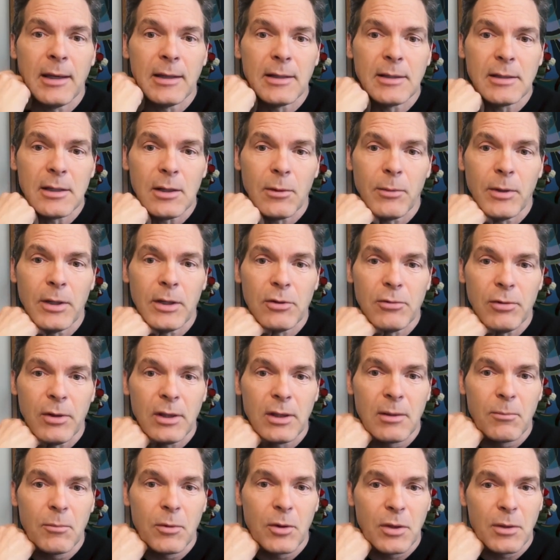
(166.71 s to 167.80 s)
and so we treat
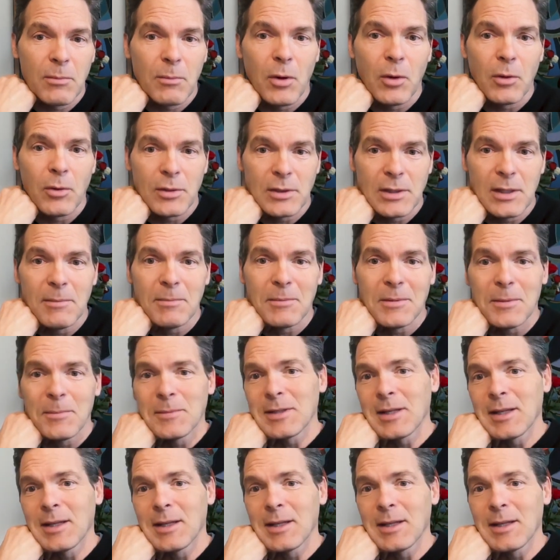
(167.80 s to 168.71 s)
them with the motor symptoms,